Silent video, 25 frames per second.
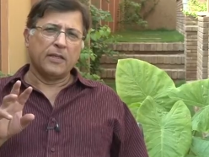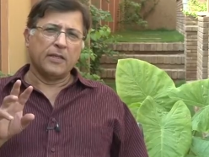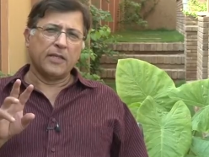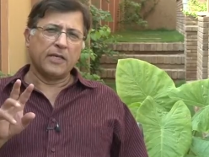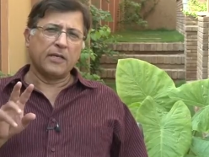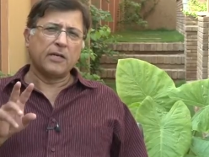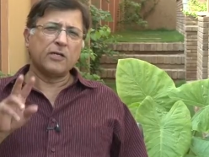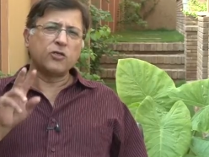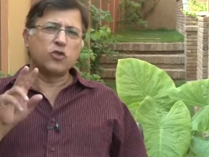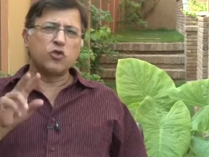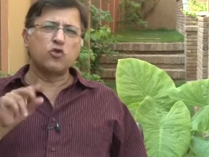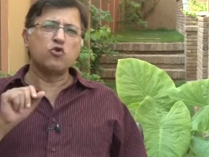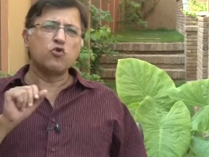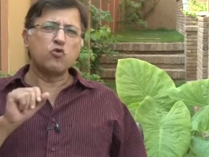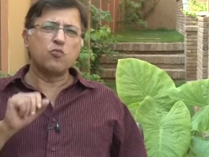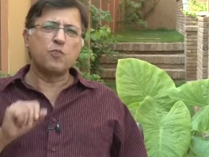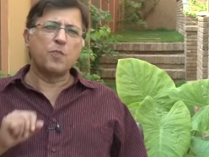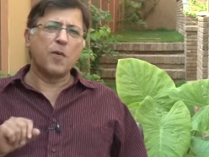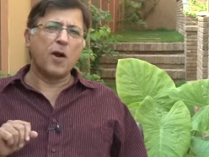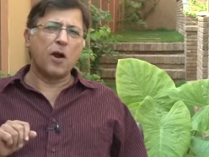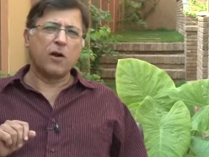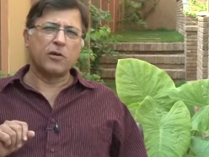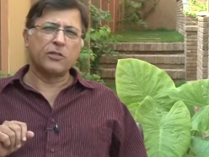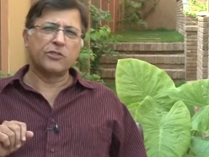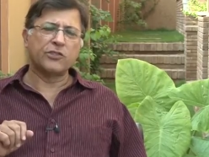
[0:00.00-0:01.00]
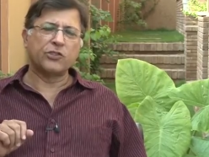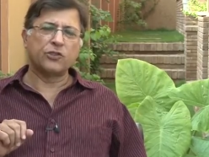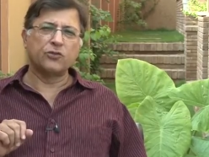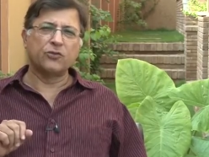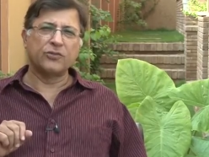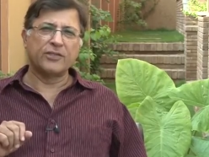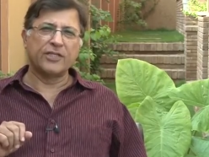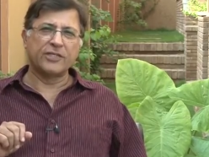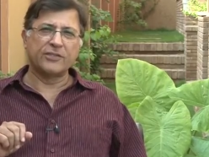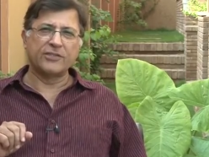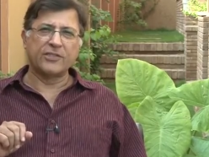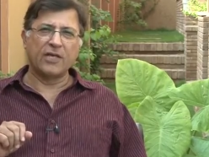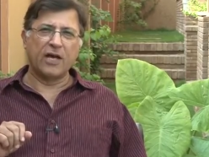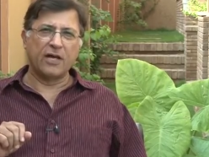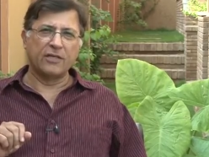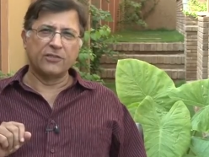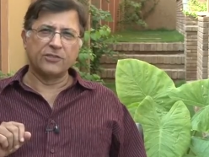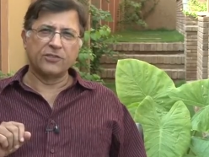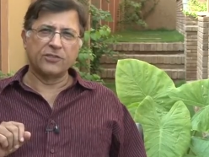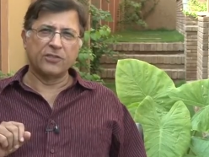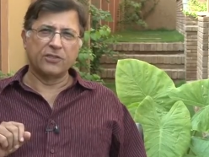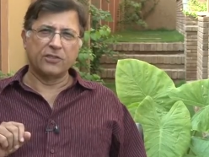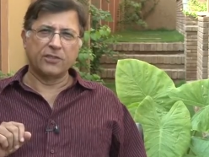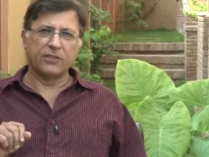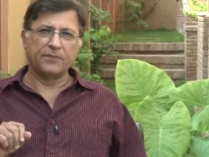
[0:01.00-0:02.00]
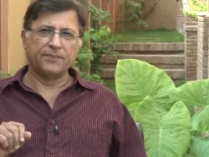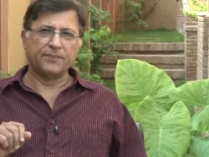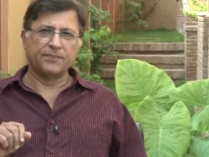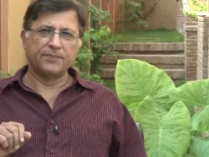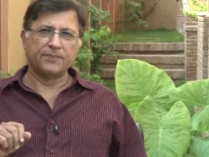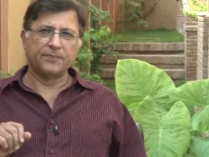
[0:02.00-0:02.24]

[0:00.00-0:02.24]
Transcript: There are two parts to this answer.